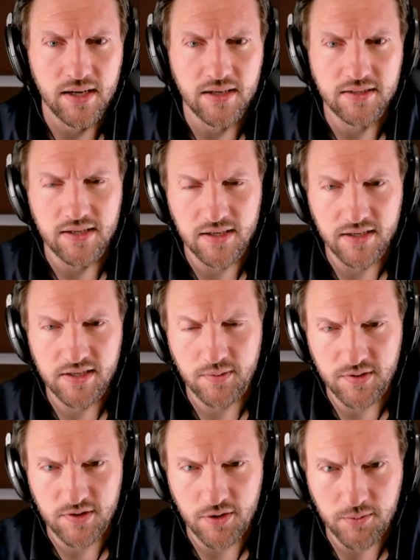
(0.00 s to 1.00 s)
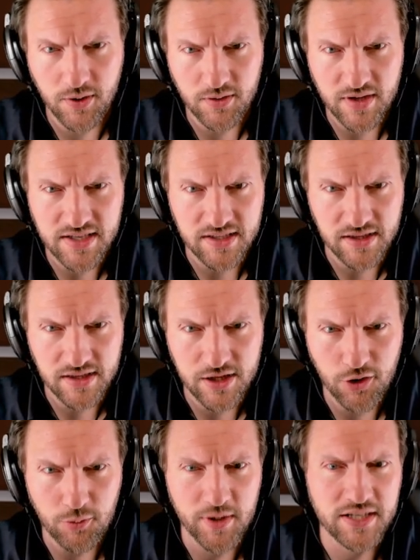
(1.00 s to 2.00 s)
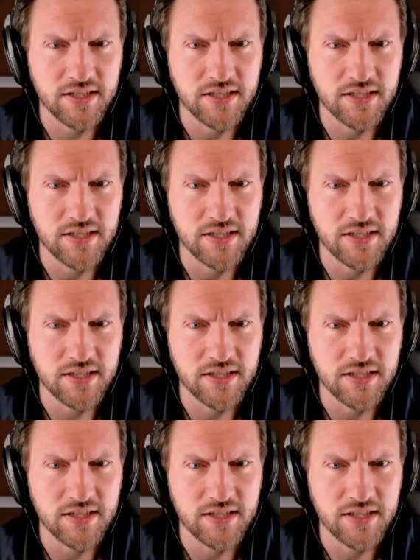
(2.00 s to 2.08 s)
And I guess we'll zoom in on these a little